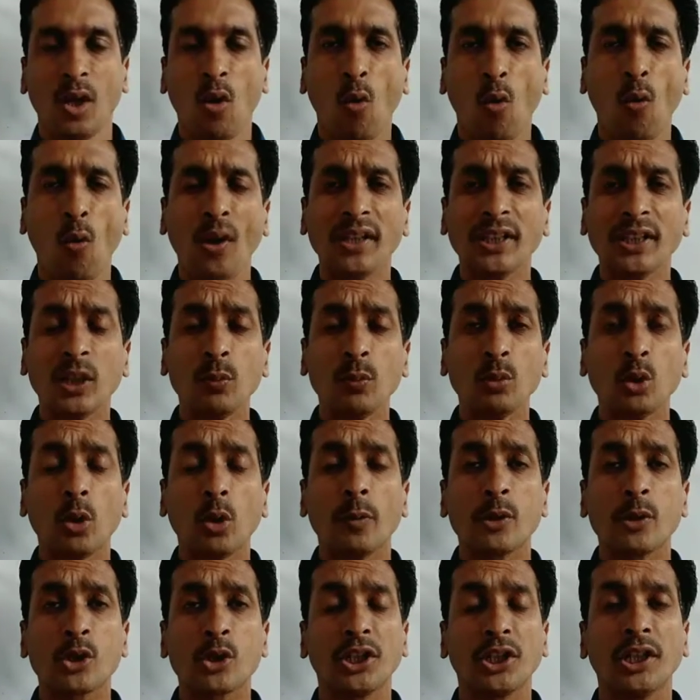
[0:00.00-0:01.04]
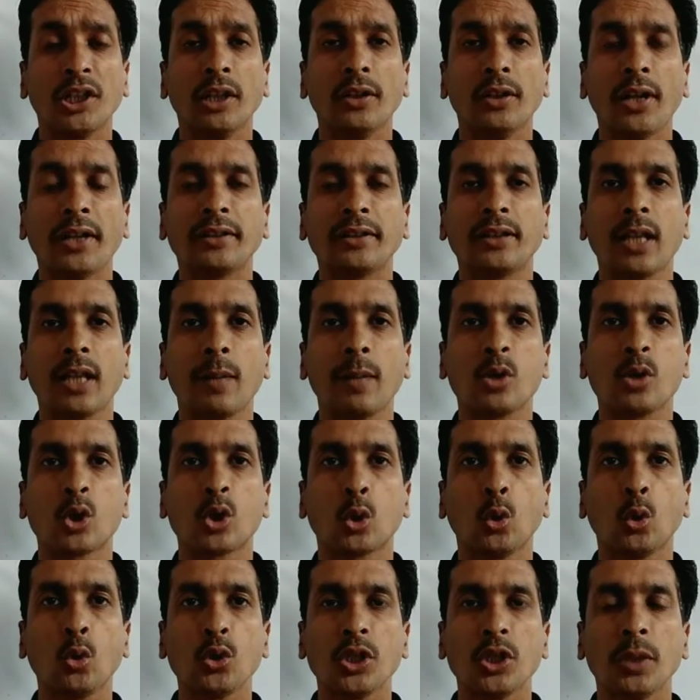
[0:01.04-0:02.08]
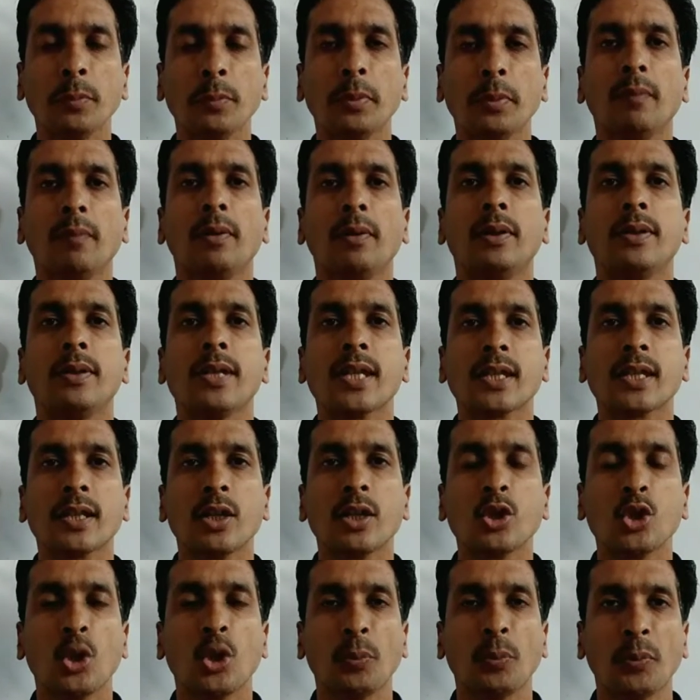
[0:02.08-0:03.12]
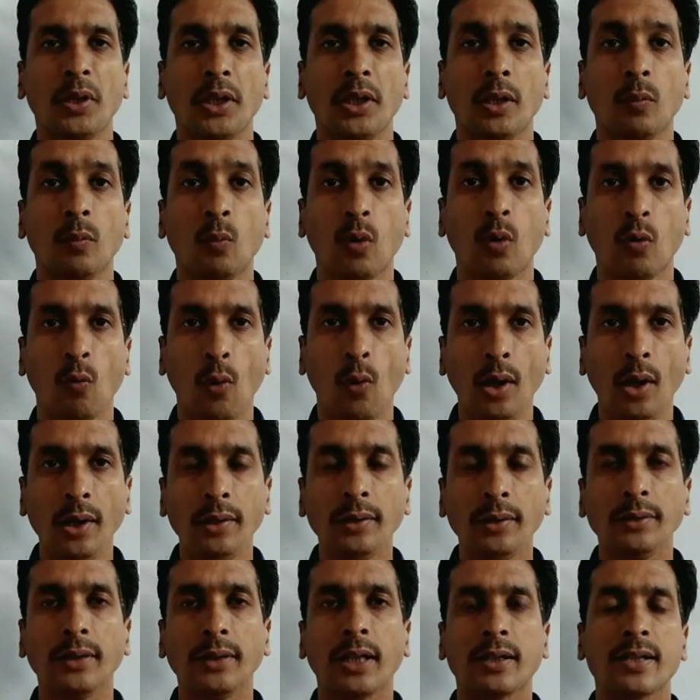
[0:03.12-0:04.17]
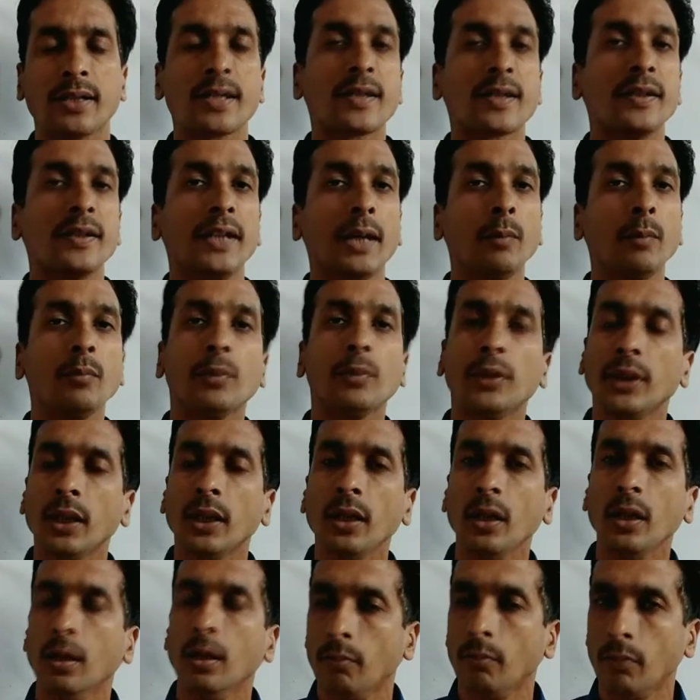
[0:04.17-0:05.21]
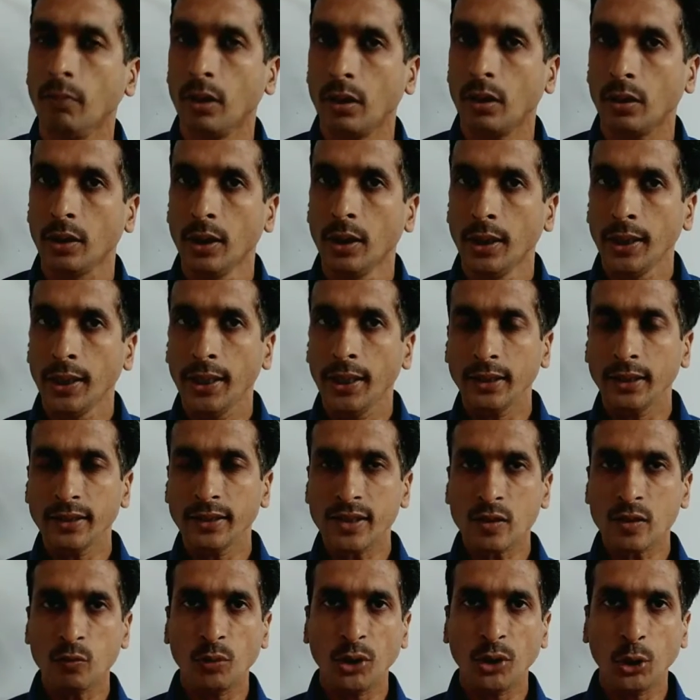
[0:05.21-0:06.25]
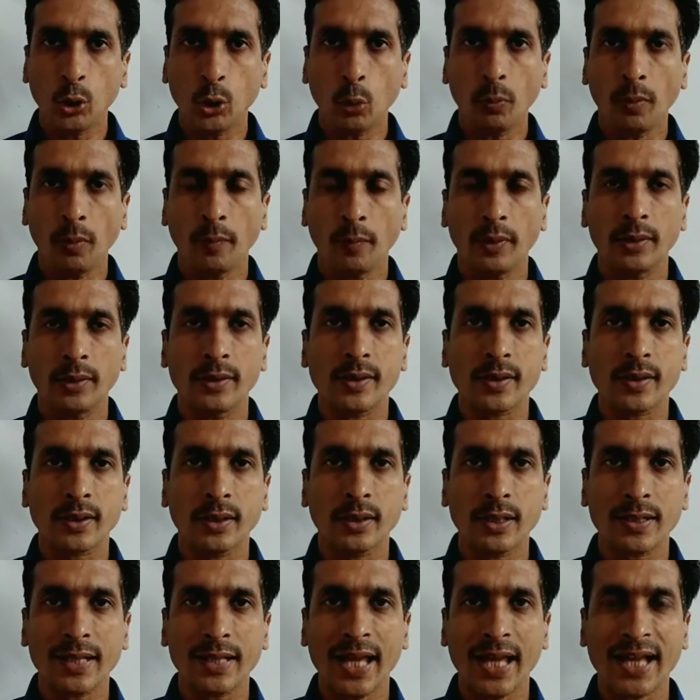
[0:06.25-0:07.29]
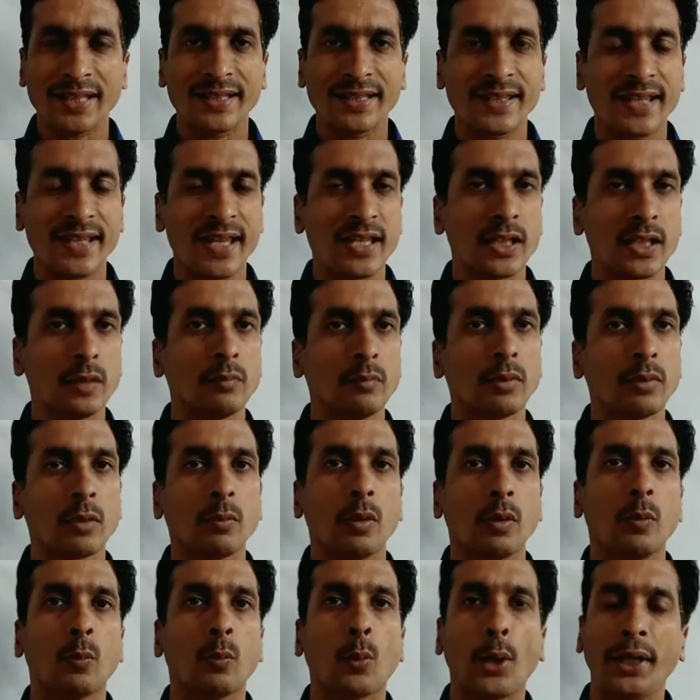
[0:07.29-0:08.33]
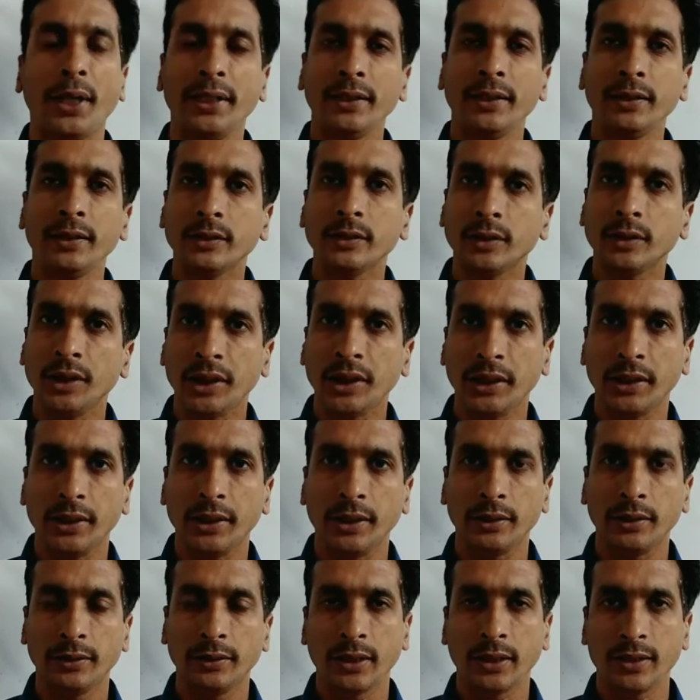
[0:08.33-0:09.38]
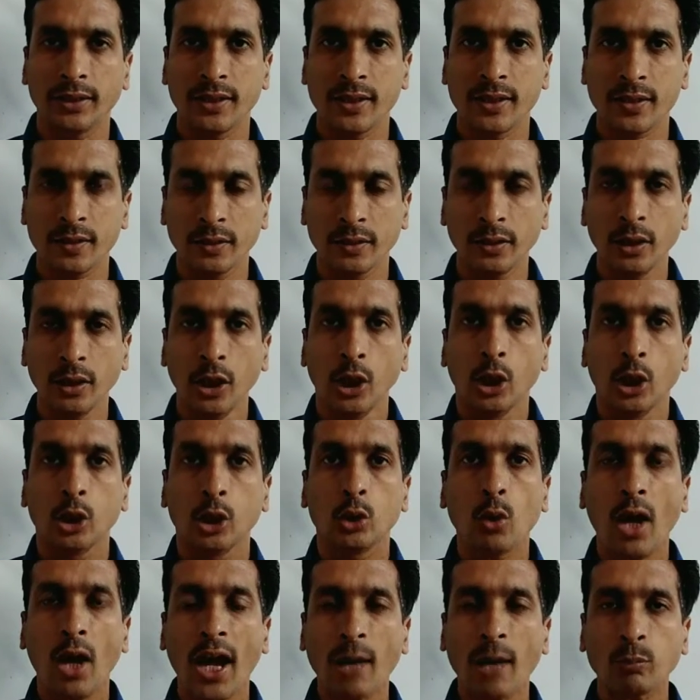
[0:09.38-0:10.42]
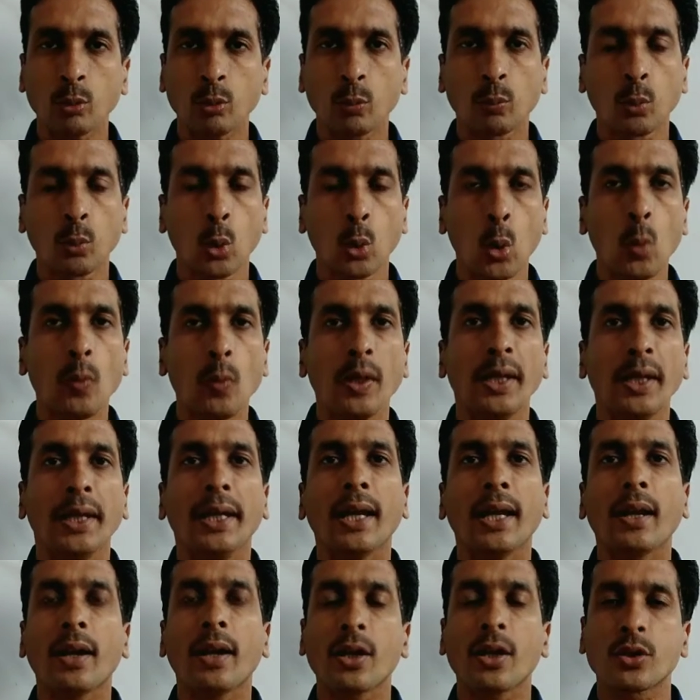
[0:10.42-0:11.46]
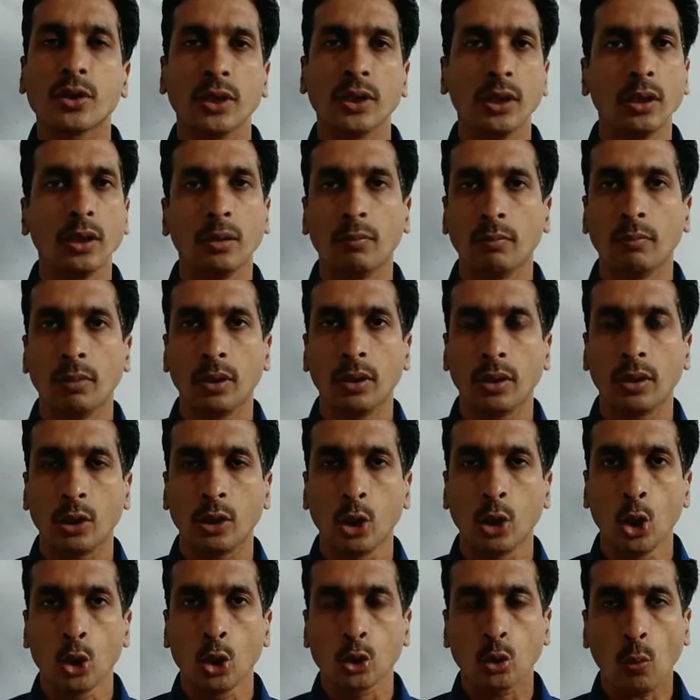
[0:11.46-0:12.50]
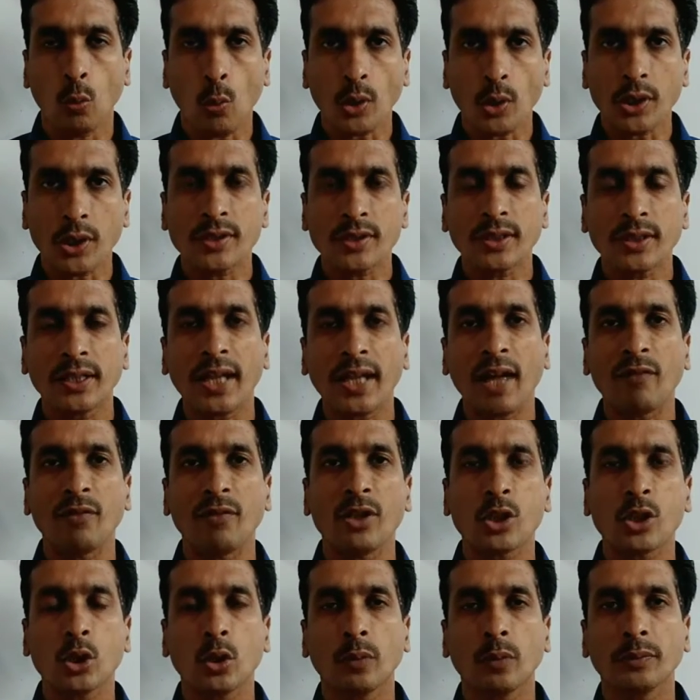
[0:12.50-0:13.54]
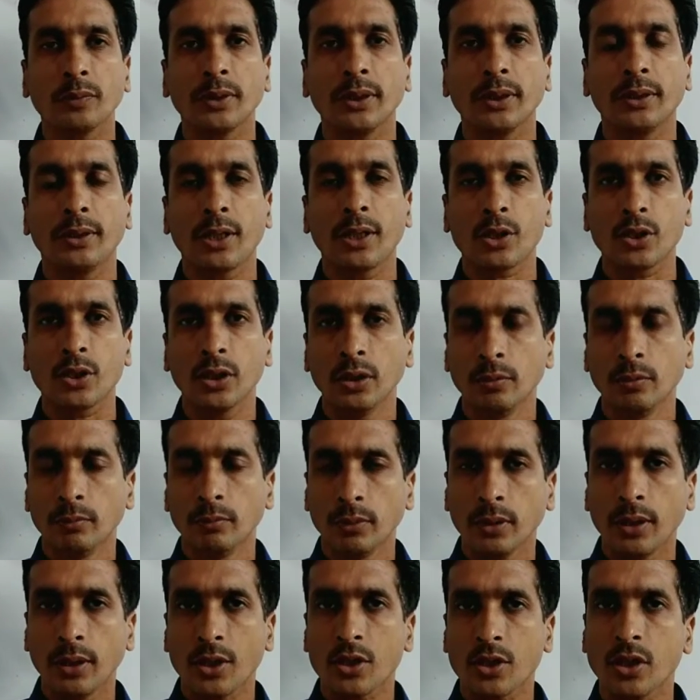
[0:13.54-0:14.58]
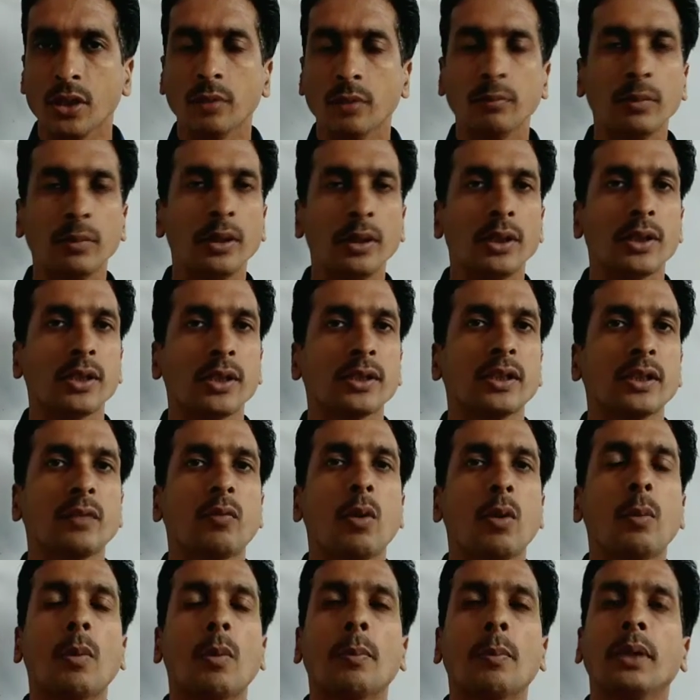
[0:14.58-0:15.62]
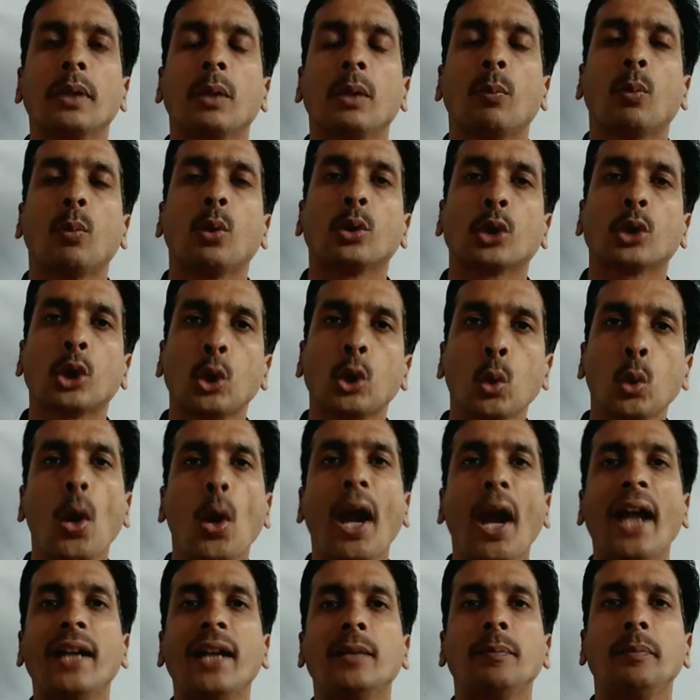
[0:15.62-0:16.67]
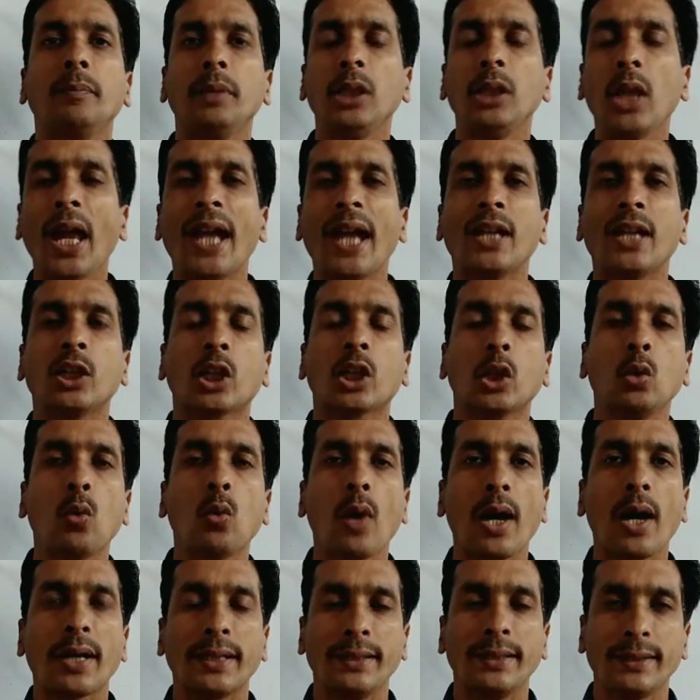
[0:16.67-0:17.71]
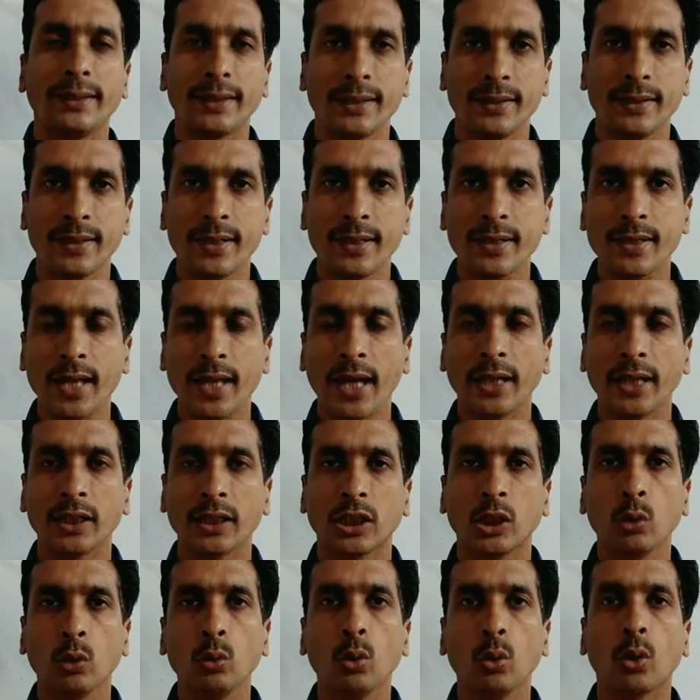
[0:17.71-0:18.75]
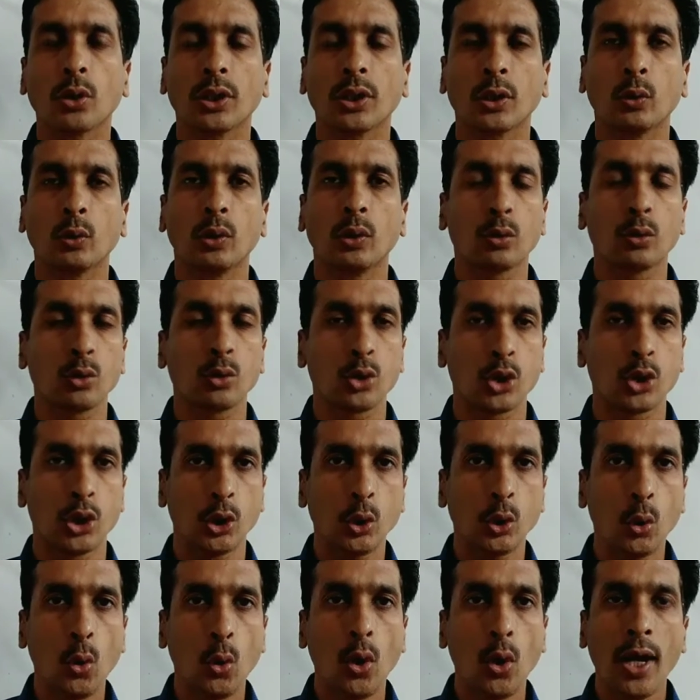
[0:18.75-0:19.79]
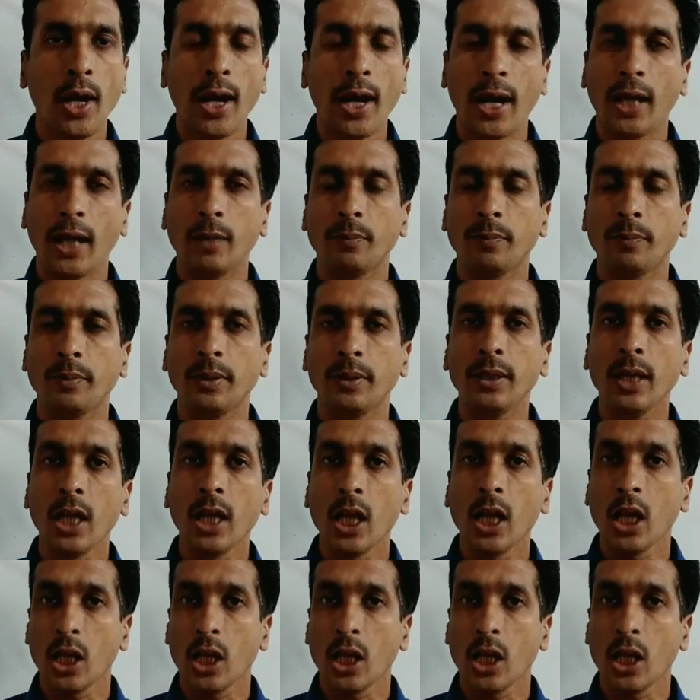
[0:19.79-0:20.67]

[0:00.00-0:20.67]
Welcome to our channel that name is Guruji. We will discuss chapter number 1, that is name real number. In this video we will discuss exercise number 1.3, that is you have to prove a rational number. So what is the definition of the rational number? Rational number, it is the form of P upon Q, and P and Q are integers and Q not equal to 0 and P.